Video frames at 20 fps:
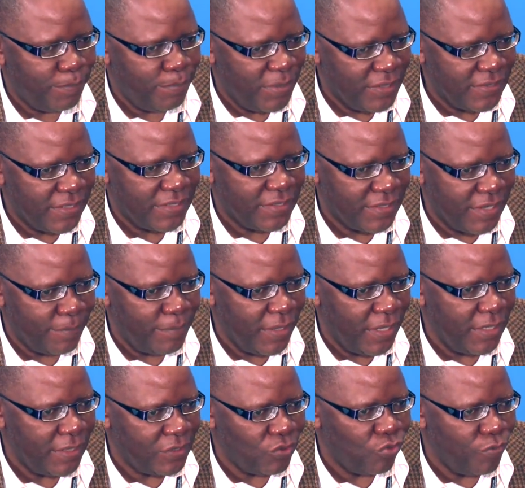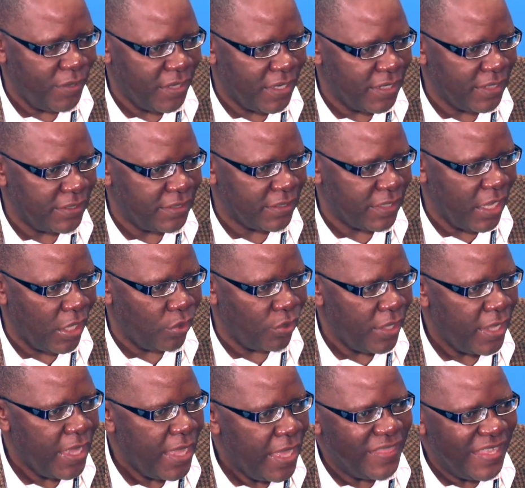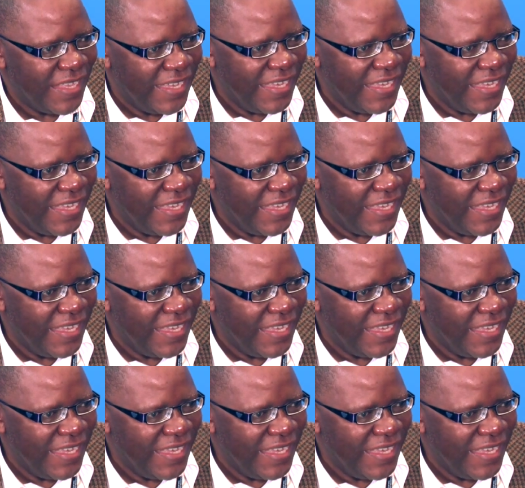peace and stability will be critical. The